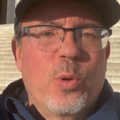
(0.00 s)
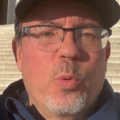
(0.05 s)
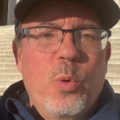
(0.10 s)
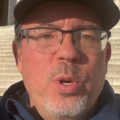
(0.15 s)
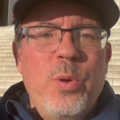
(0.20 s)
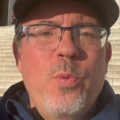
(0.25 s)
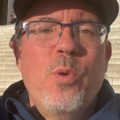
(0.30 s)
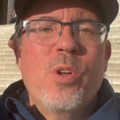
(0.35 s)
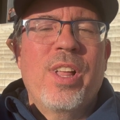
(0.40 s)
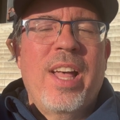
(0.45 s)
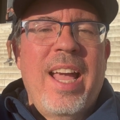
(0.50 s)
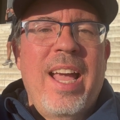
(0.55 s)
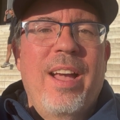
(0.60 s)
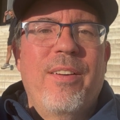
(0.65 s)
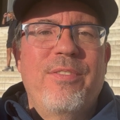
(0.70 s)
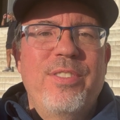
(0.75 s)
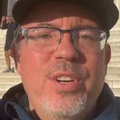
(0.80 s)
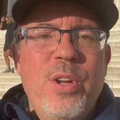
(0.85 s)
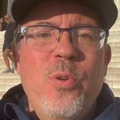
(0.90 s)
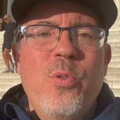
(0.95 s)
We will
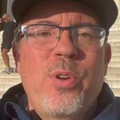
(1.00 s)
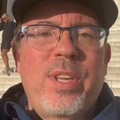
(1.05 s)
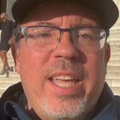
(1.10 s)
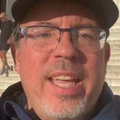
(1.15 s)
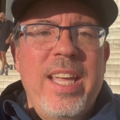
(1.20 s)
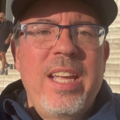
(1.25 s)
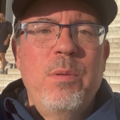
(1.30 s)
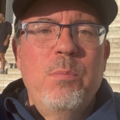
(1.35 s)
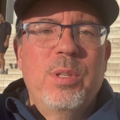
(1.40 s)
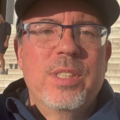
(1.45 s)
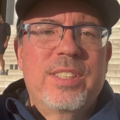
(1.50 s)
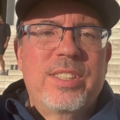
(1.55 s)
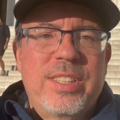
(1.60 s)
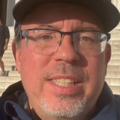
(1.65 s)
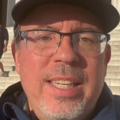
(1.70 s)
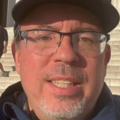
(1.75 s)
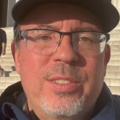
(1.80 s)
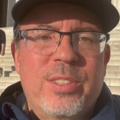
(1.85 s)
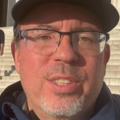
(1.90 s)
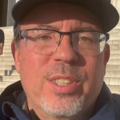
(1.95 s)
have no king but
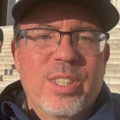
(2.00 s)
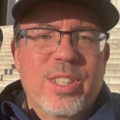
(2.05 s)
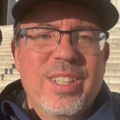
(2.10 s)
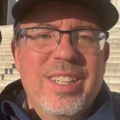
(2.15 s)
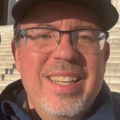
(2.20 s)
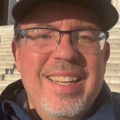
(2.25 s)
Caesar."